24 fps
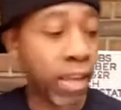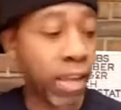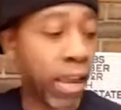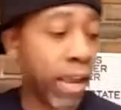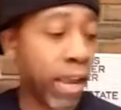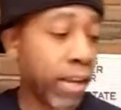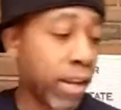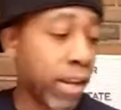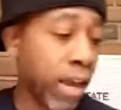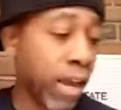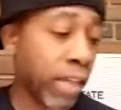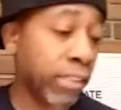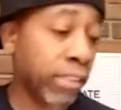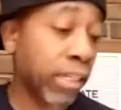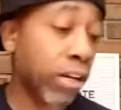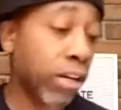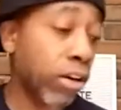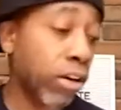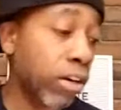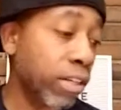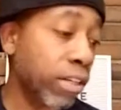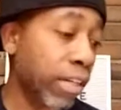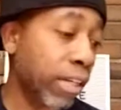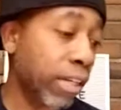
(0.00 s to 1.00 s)
And I said
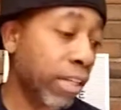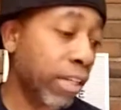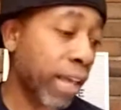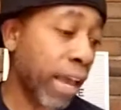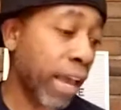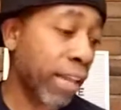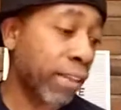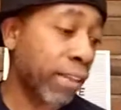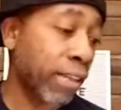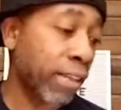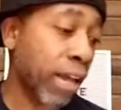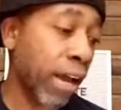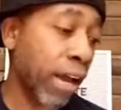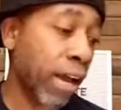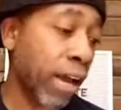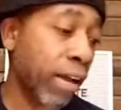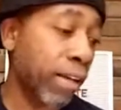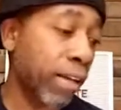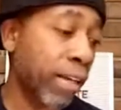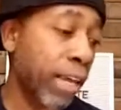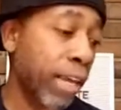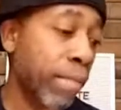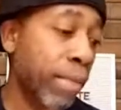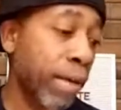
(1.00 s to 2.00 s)
earlier that
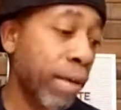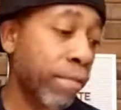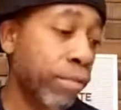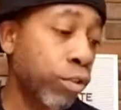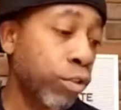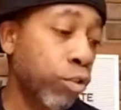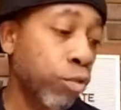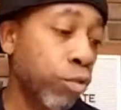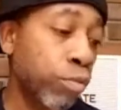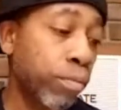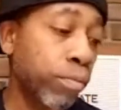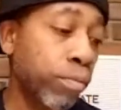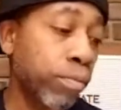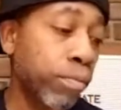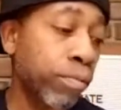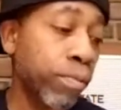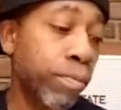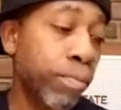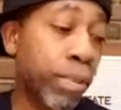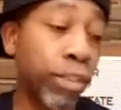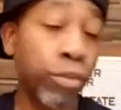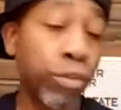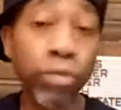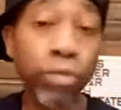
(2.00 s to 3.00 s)
MF Doom's
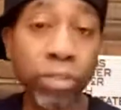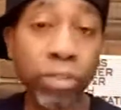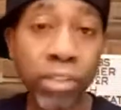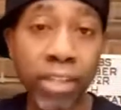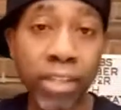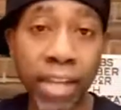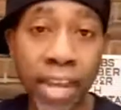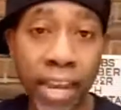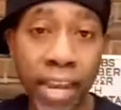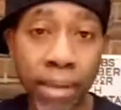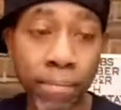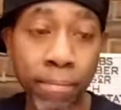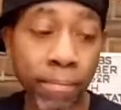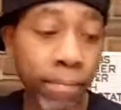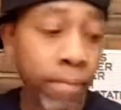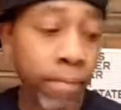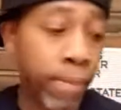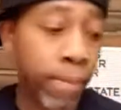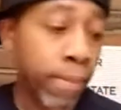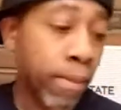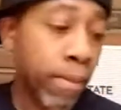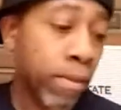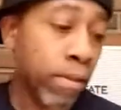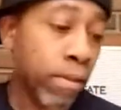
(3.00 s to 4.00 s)
producer name
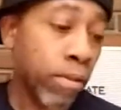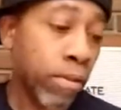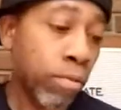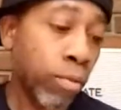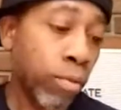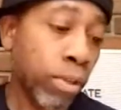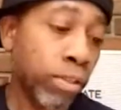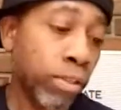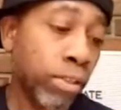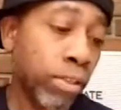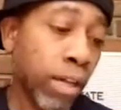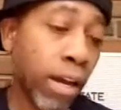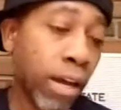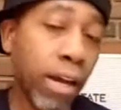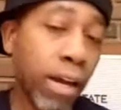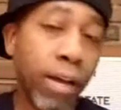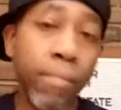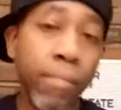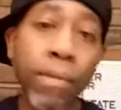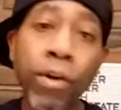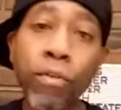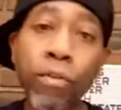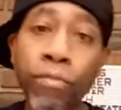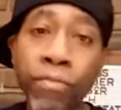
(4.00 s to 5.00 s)
was
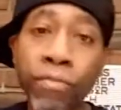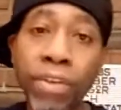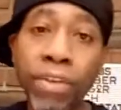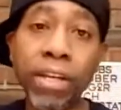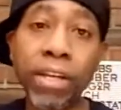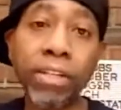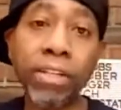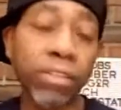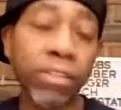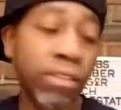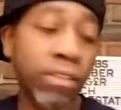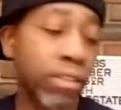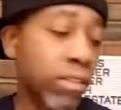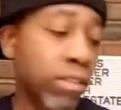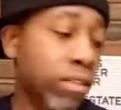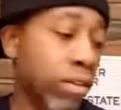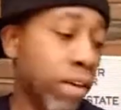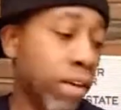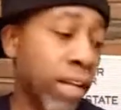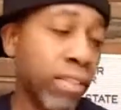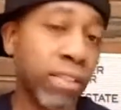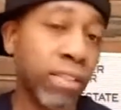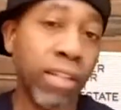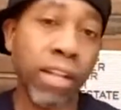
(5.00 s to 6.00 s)
Middle Fingers.
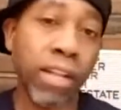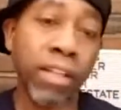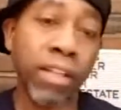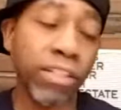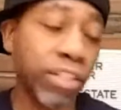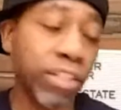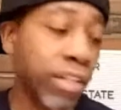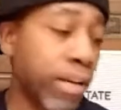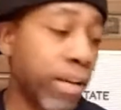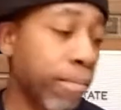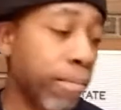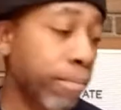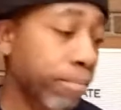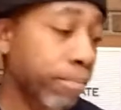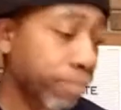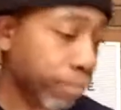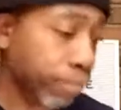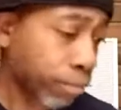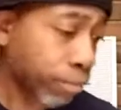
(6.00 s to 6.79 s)
So that's another gem.